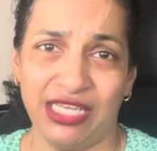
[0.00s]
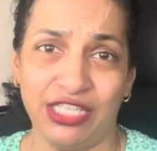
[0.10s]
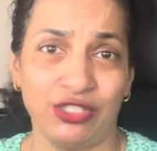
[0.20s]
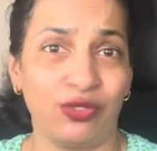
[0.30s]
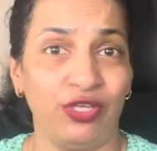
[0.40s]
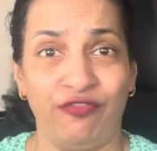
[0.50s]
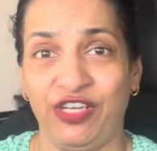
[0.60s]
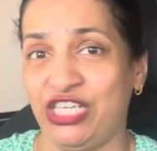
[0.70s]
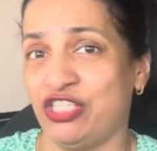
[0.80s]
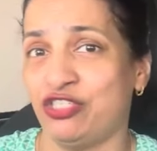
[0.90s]
If
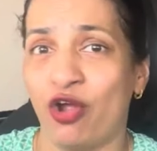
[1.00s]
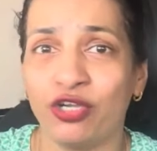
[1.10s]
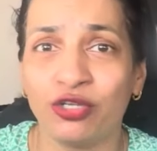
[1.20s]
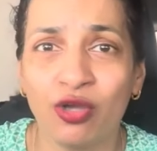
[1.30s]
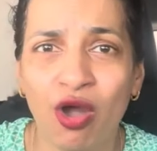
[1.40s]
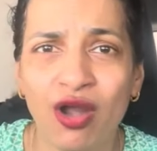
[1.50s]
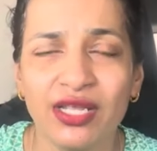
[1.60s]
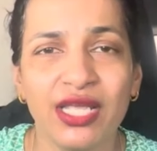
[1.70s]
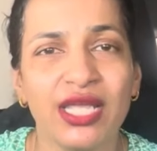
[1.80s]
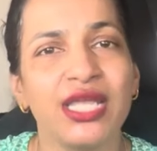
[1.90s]
it is not God,
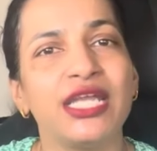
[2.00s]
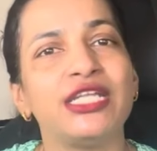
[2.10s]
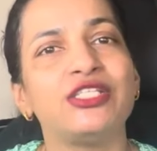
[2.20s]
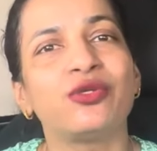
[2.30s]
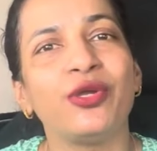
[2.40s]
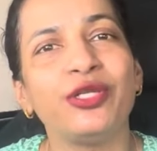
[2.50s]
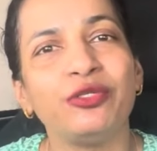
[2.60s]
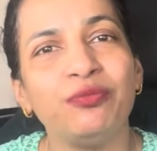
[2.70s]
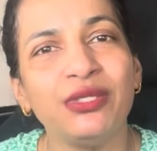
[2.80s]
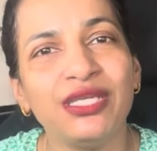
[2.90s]
it is going
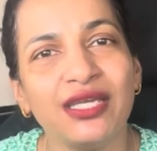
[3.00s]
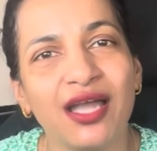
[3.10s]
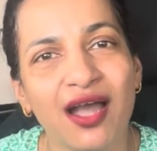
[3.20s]
to be